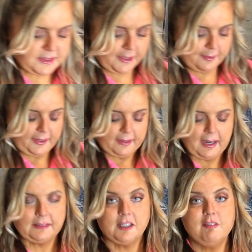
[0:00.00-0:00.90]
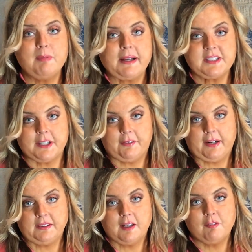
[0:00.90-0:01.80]
Terry. I love By
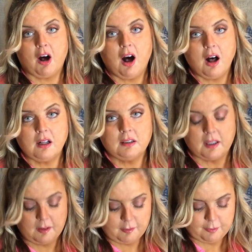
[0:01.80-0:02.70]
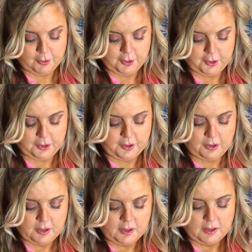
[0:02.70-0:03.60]
Terry. I love all of
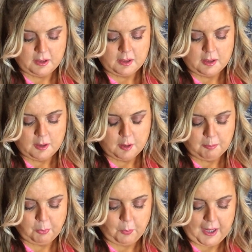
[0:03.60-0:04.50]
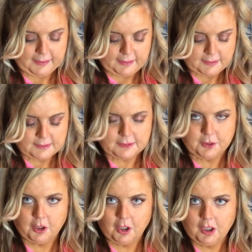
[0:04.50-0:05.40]
her products. Is it
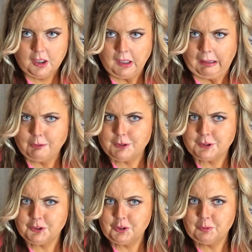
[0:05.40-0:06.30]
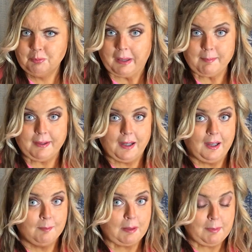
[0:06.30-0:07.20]
a her? I would assume. Maybe
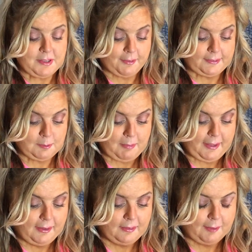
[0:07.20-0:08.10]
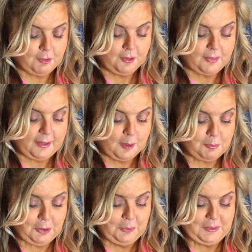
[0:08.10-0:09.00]
not. Maybe Terry's a man. I have looked look that
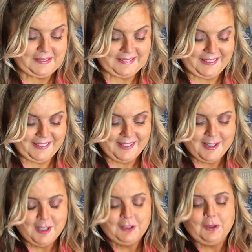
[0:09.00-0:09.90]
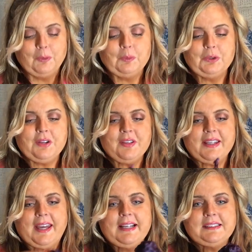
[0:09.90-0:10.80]
up too and see. Oh, look at
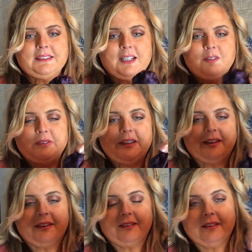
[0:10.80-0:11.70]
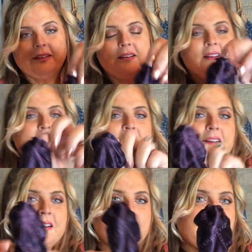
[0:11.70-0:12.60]
the case it comes in.
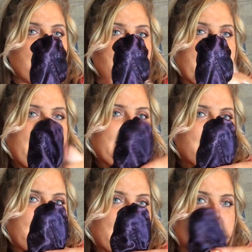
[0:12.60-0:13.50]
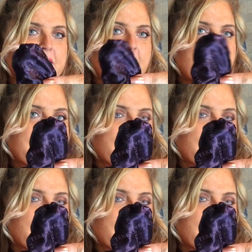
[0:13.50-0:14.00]
The little bag, I mean. It's got this